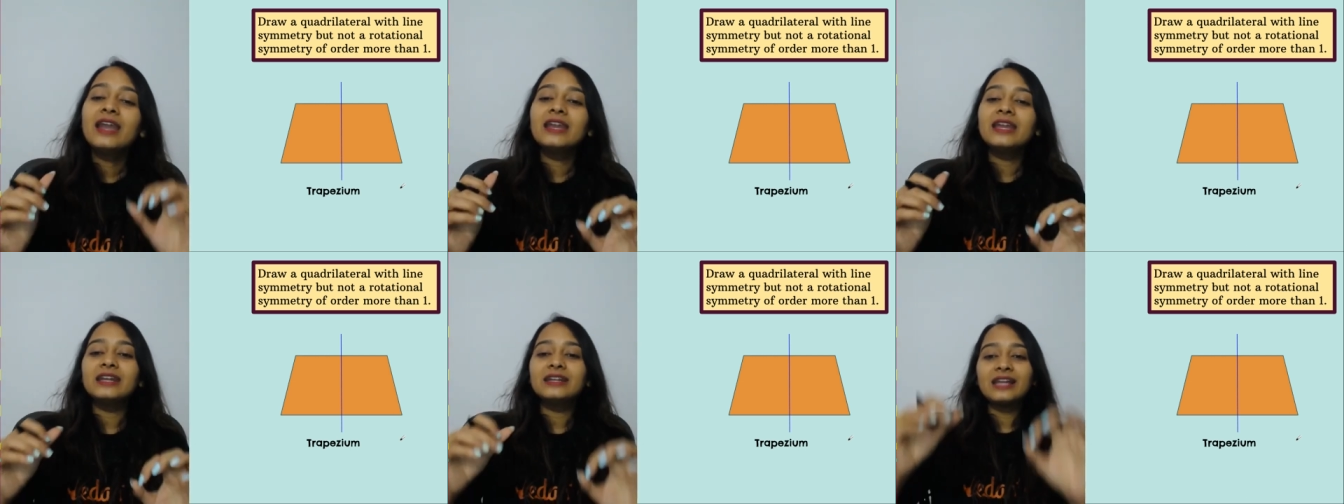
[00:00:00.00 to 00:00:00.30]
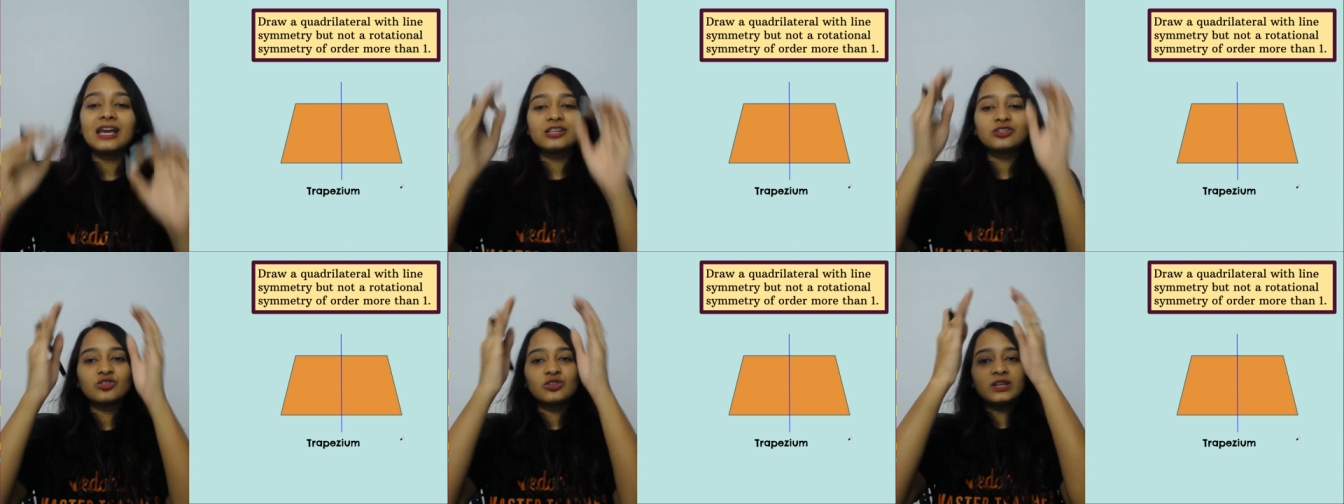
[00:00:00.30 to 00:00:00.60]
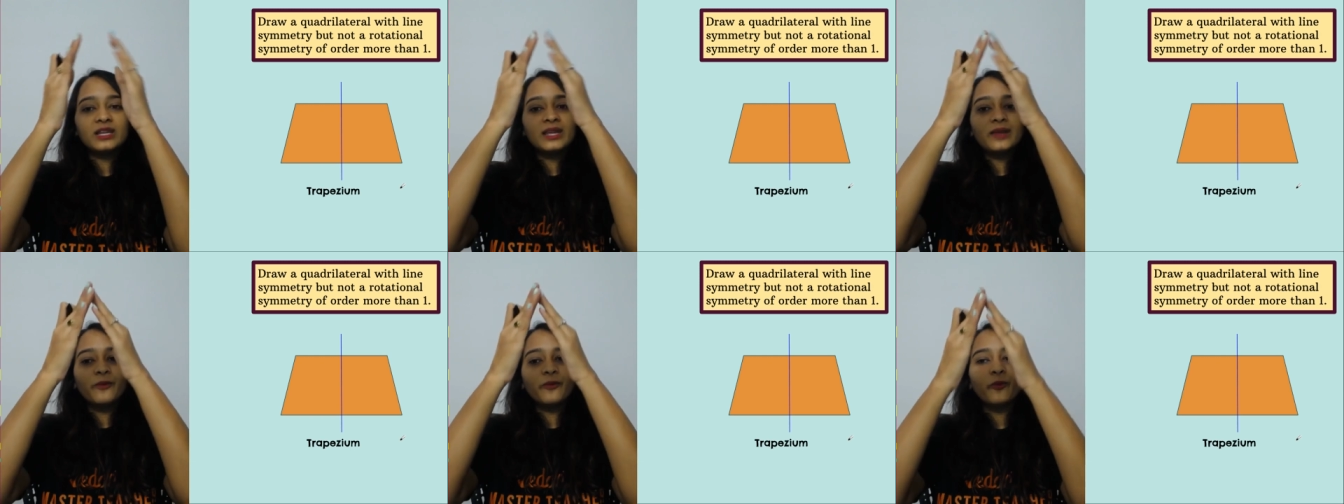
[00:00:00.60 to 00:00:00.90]
it has
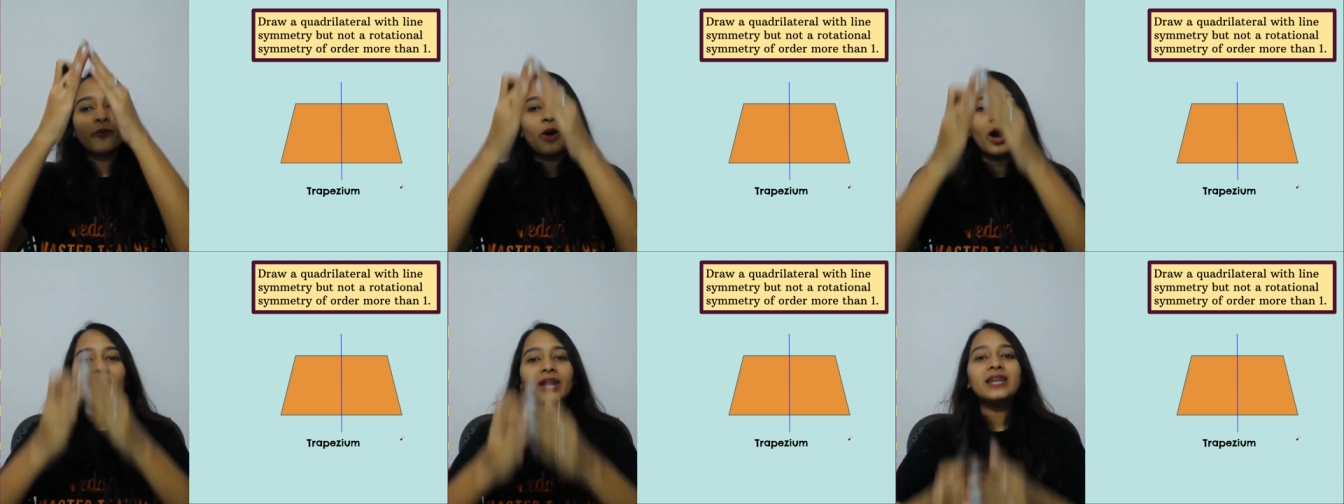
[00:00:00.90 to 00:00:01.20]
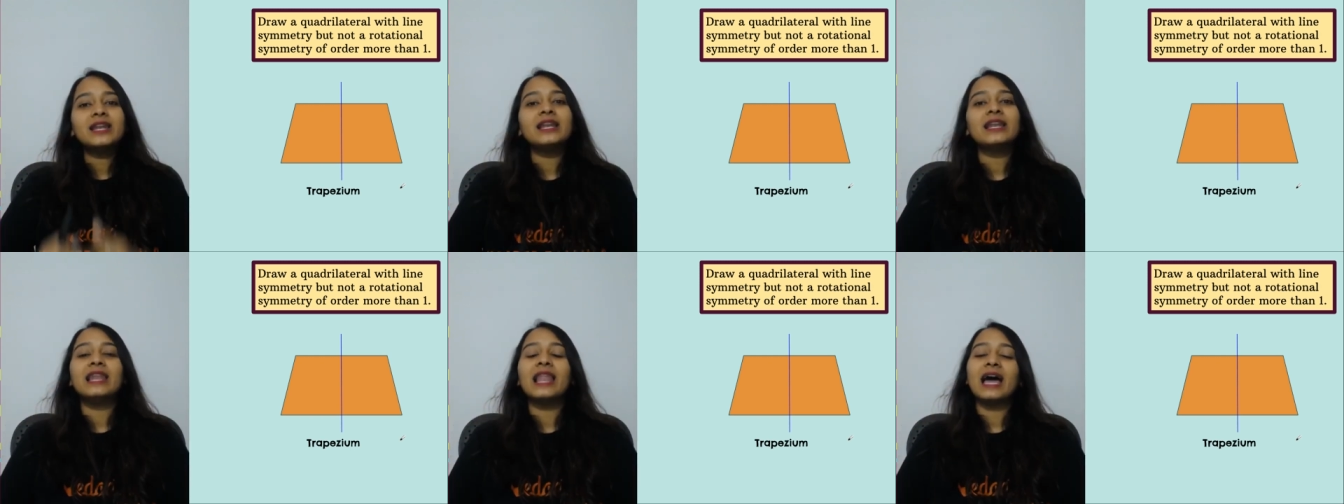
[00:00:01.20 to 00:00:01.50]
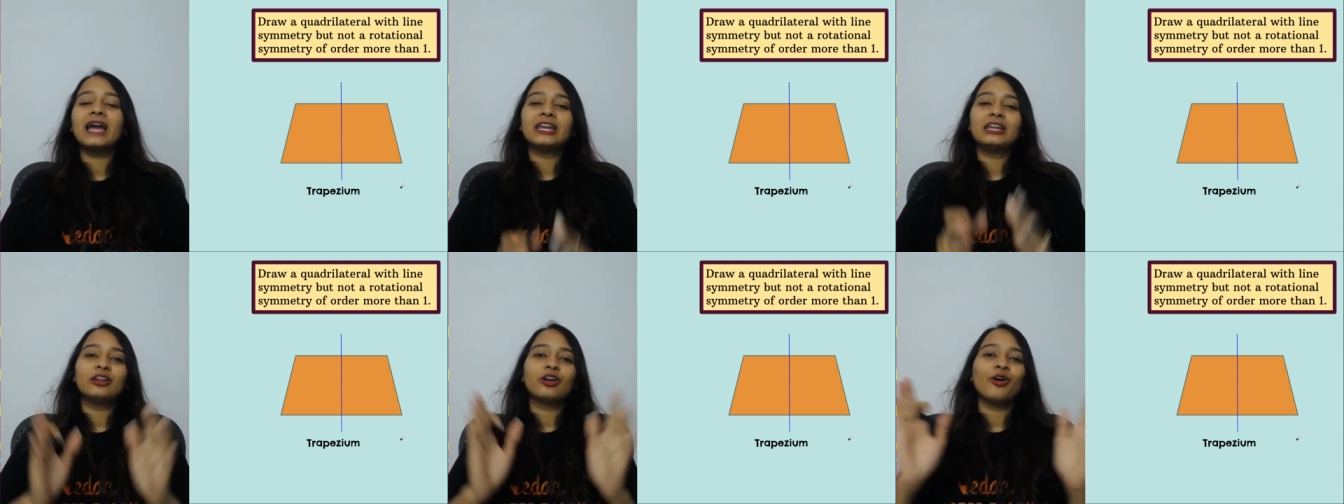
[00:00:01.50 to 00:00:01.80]
only one
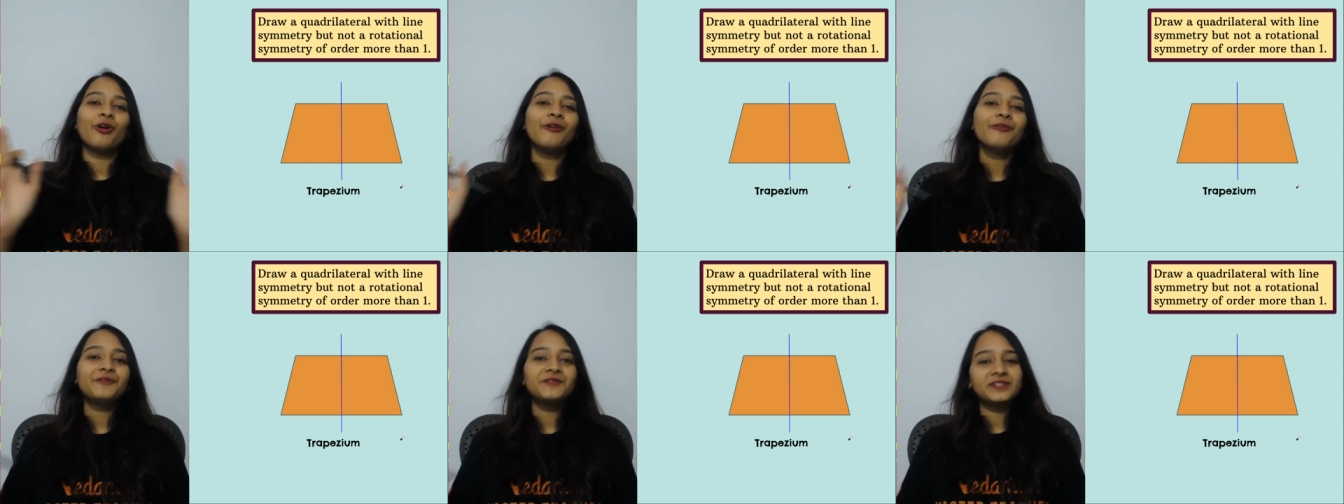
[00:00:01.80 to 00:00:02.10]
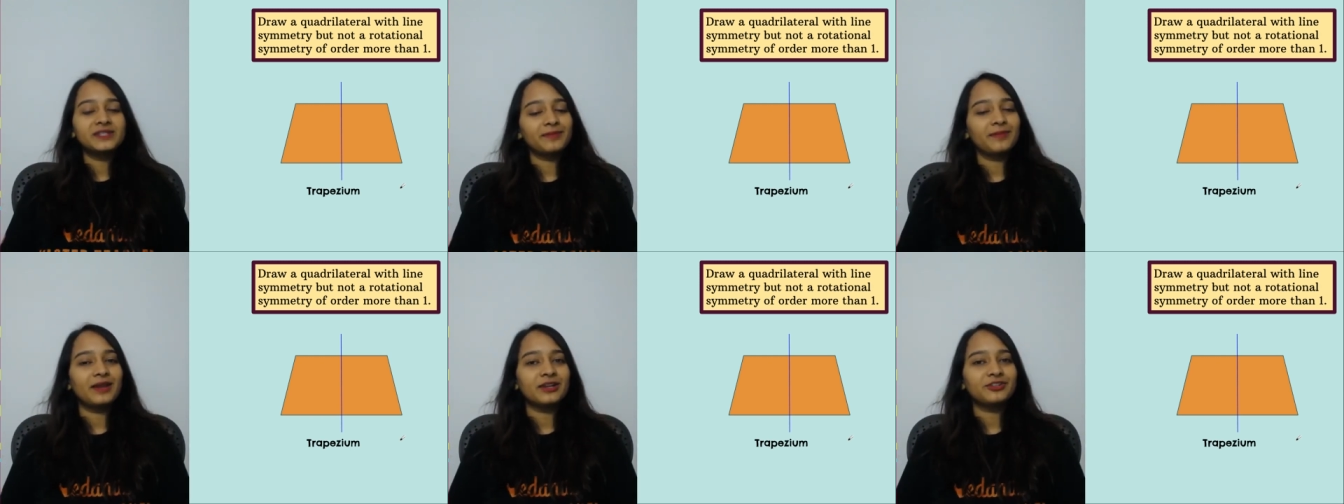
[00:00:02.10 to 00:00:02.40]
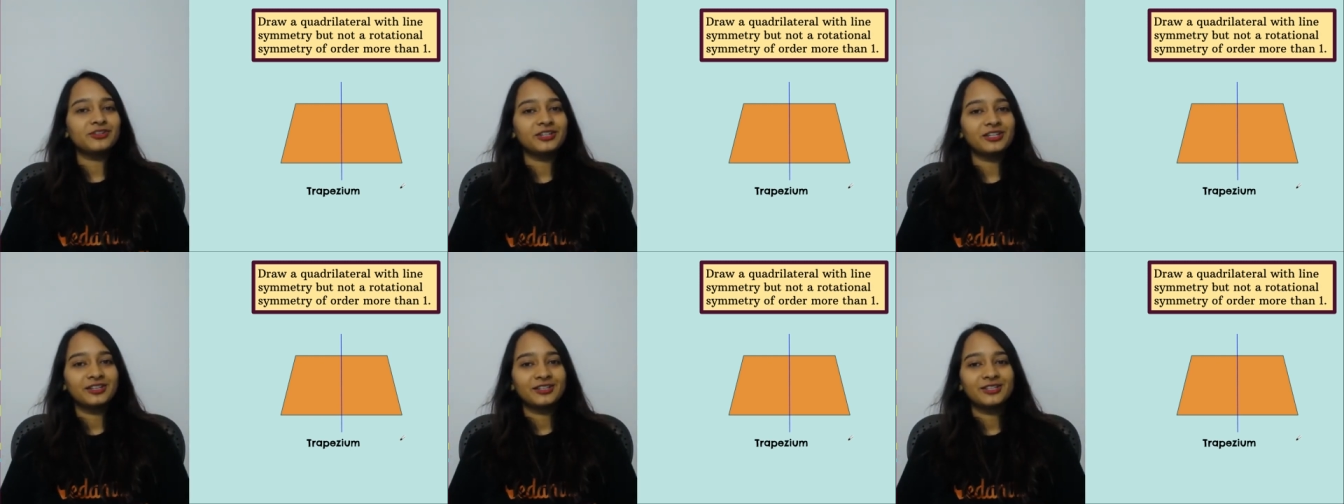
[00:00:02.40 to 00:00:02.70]
line of
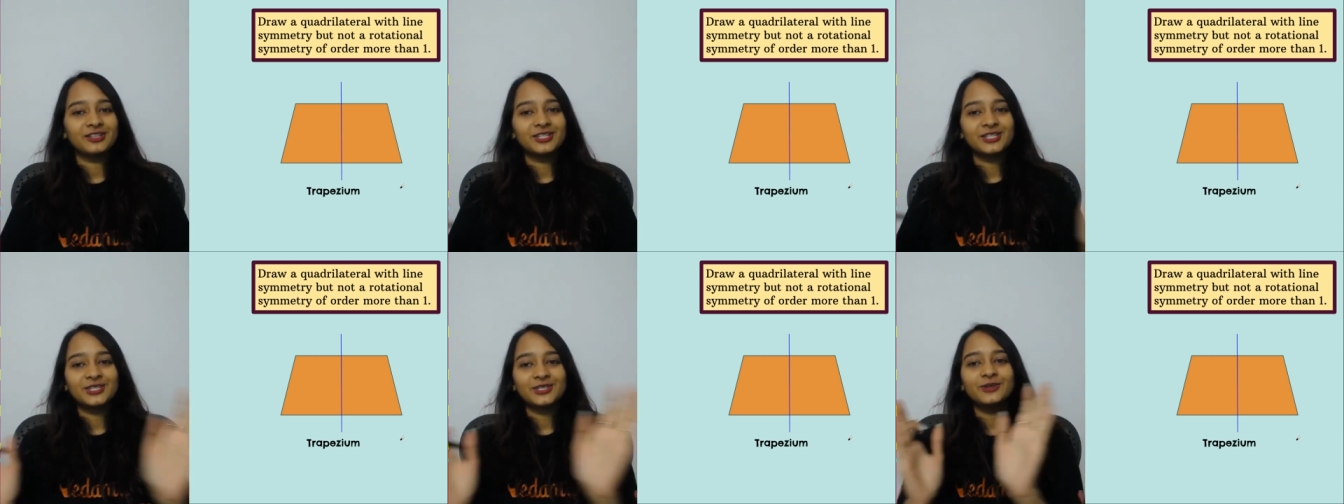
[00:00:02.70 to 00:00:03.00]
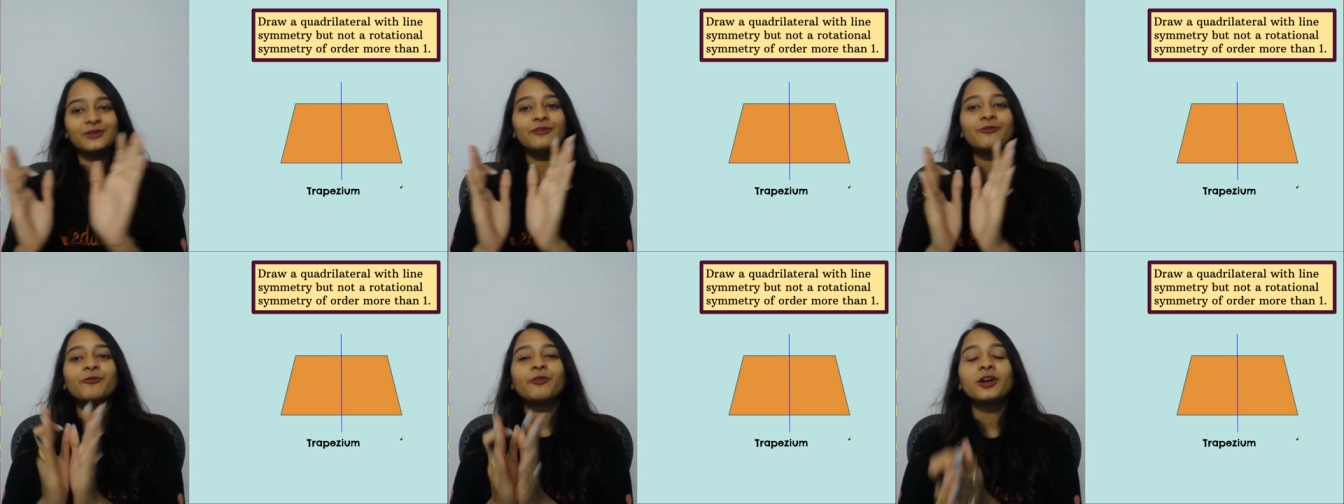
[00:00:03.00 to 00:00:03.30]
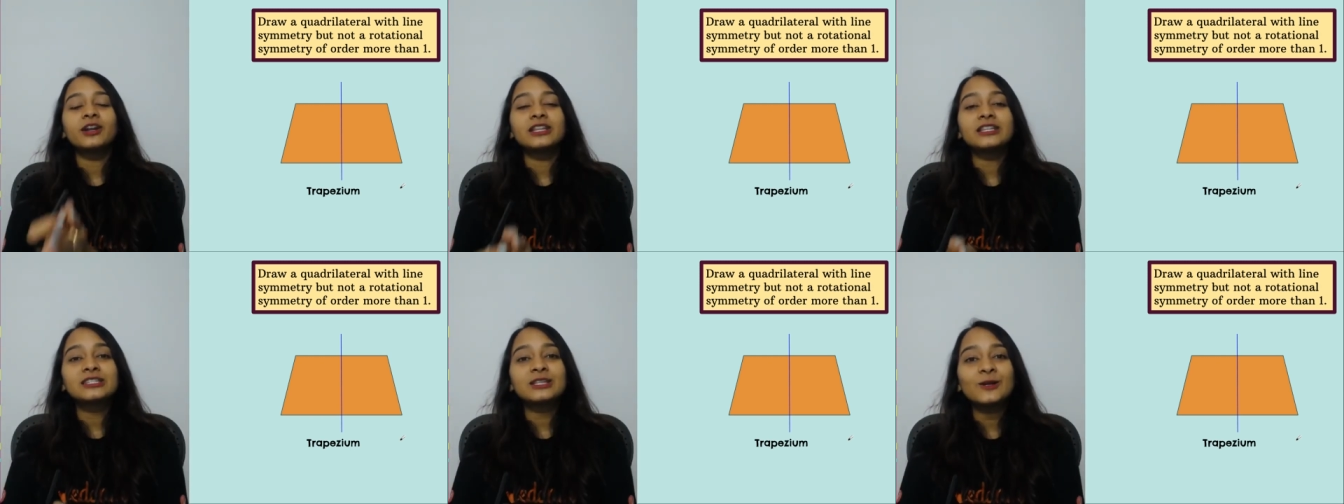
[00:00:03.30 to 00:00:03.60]
symmetry. So
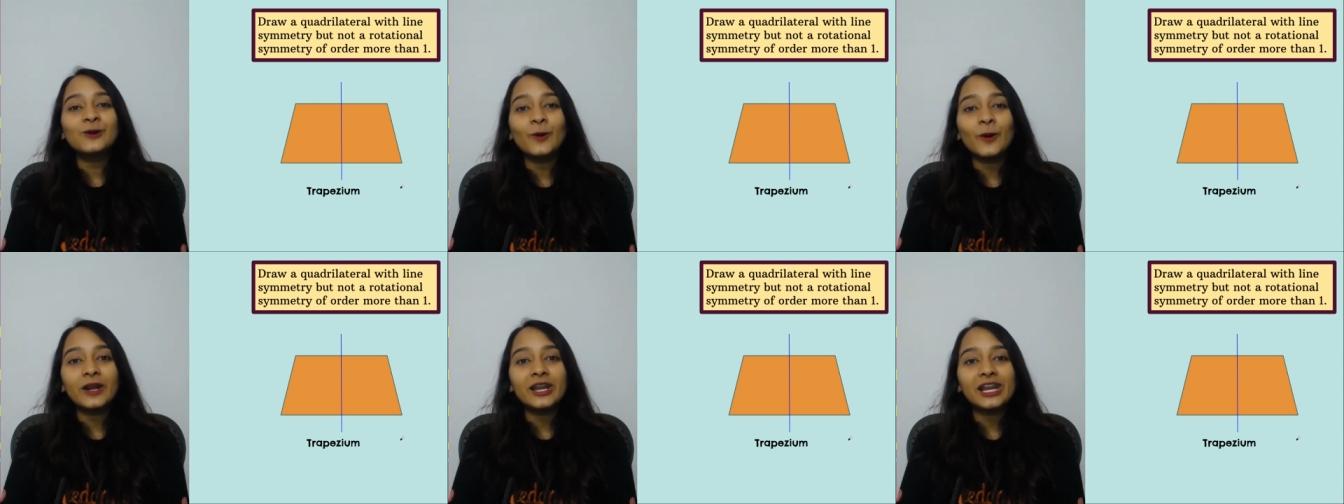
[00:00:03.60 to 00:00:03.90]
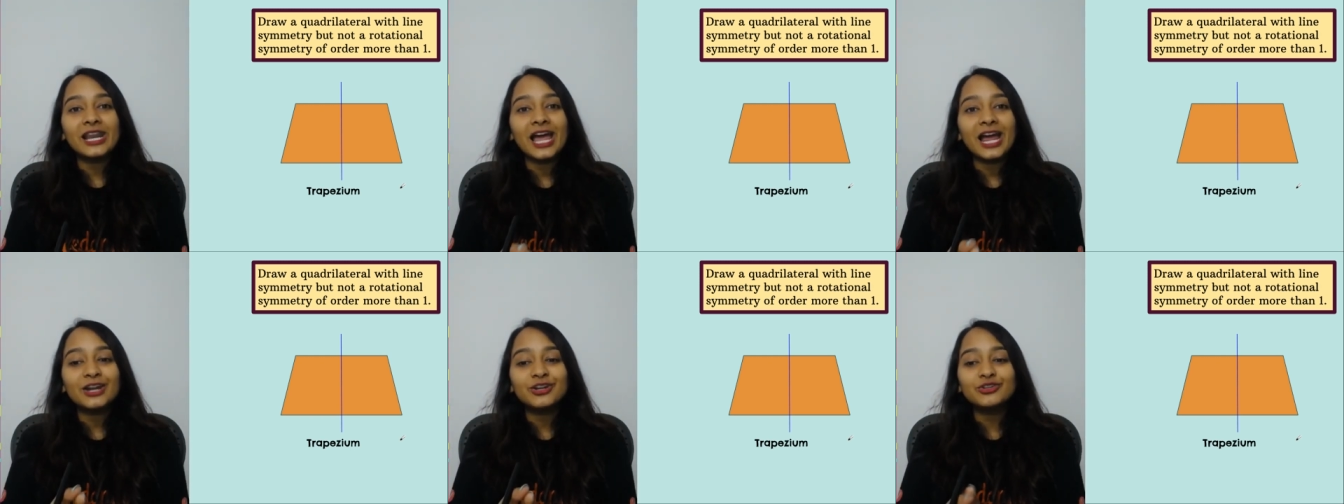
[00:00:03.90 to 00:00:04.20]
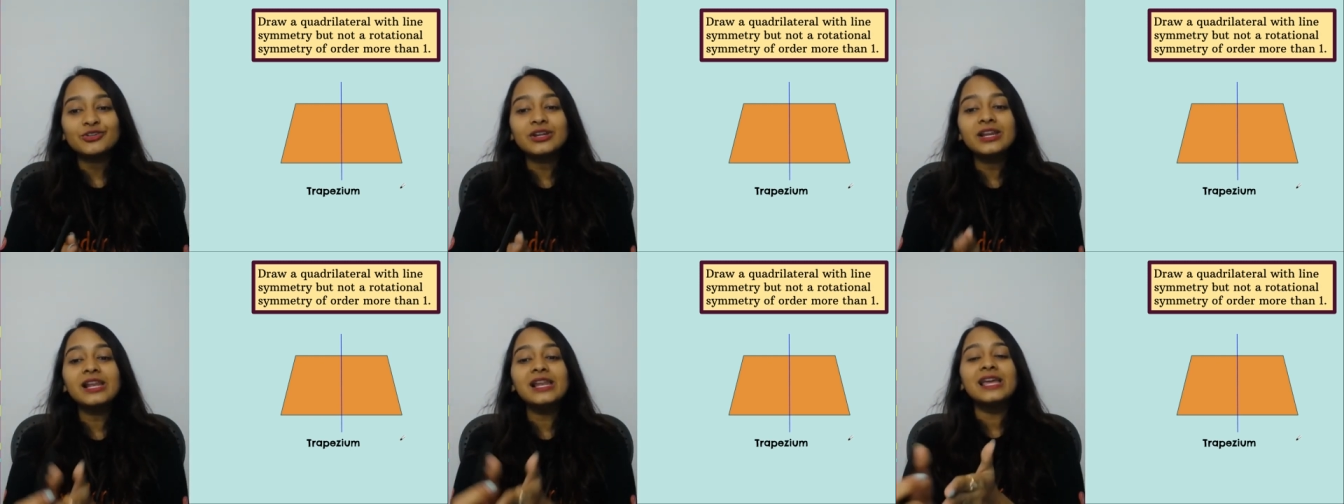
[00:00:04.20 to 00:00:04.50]
what is the
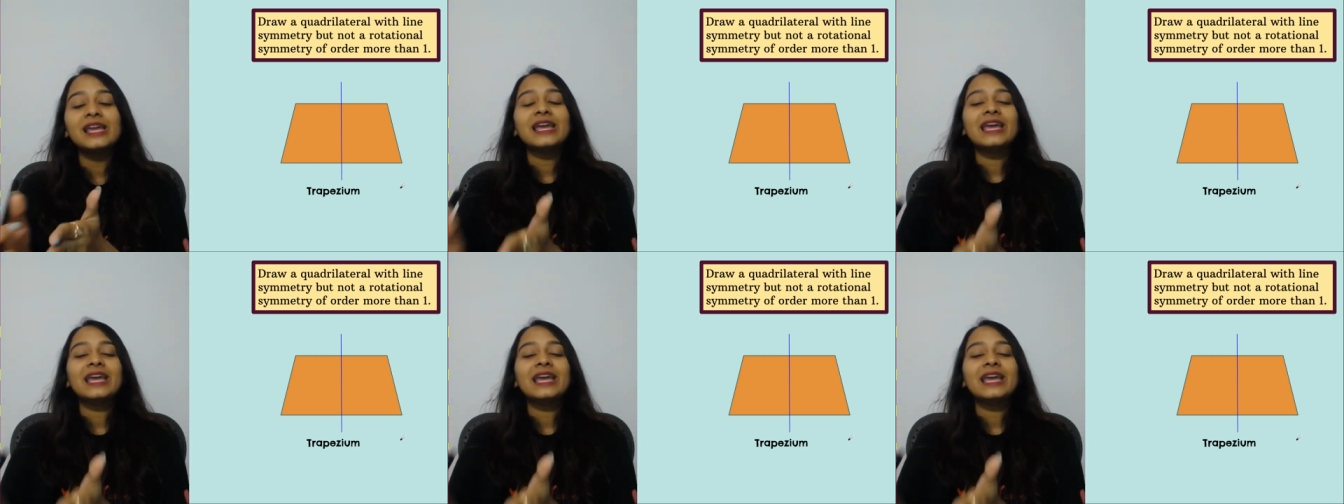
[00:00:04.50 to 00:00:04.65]
quadrilateral?